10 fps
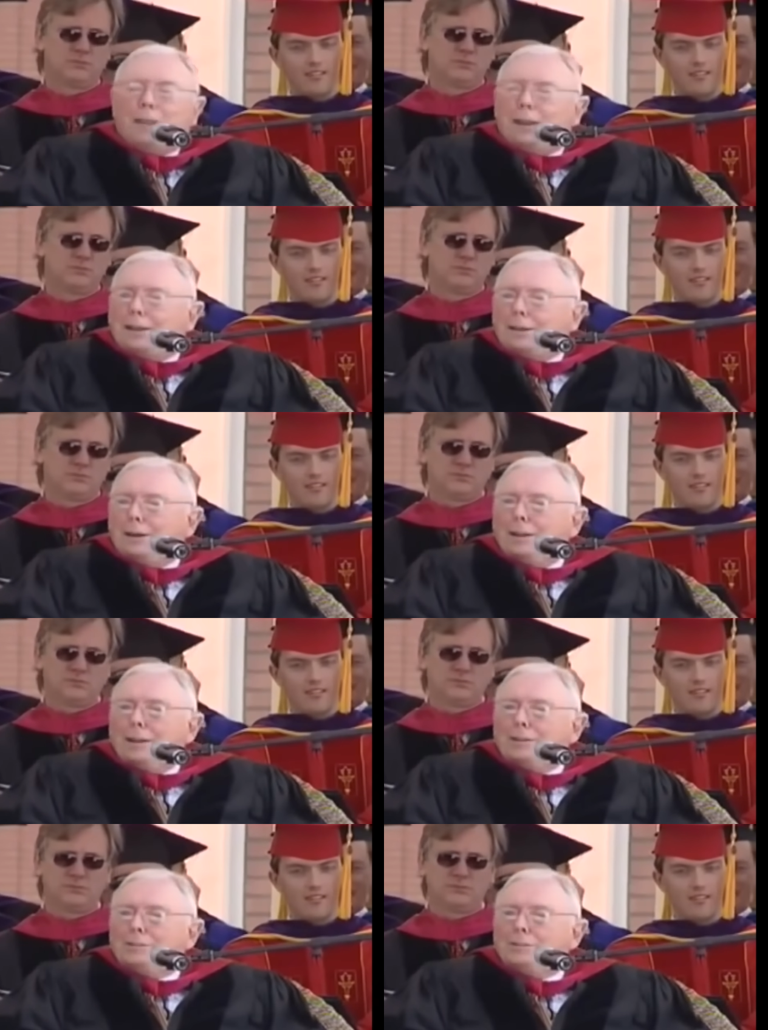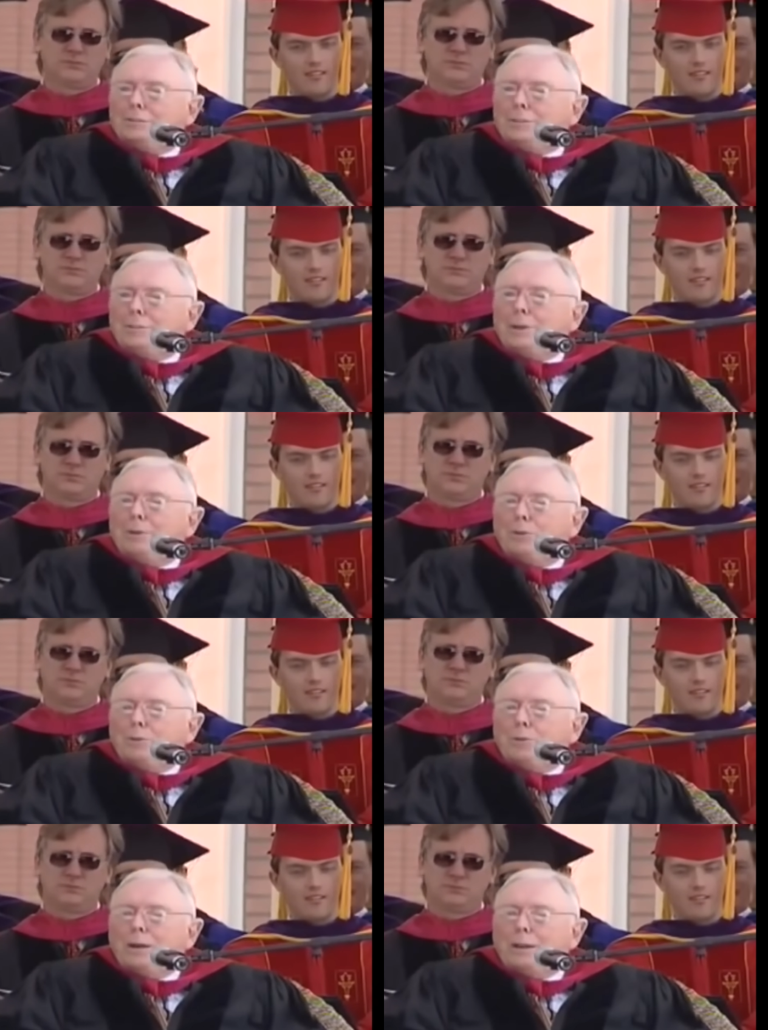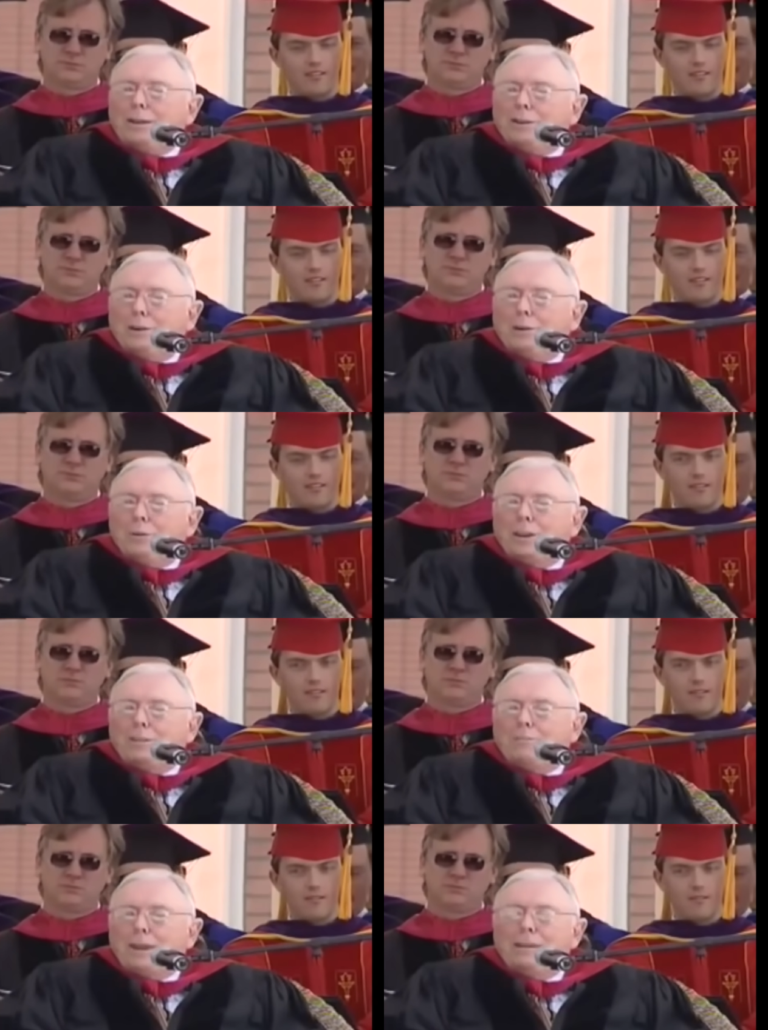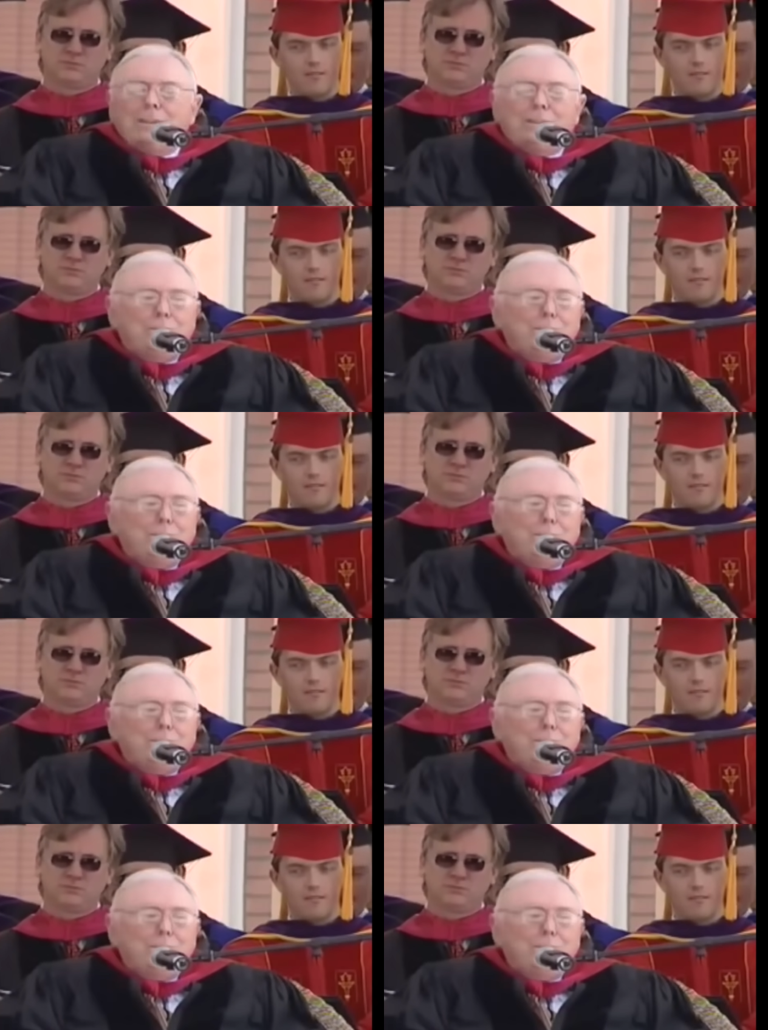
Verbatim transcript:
Speaker 1: Planck knowledge, the people who really know. They've paid the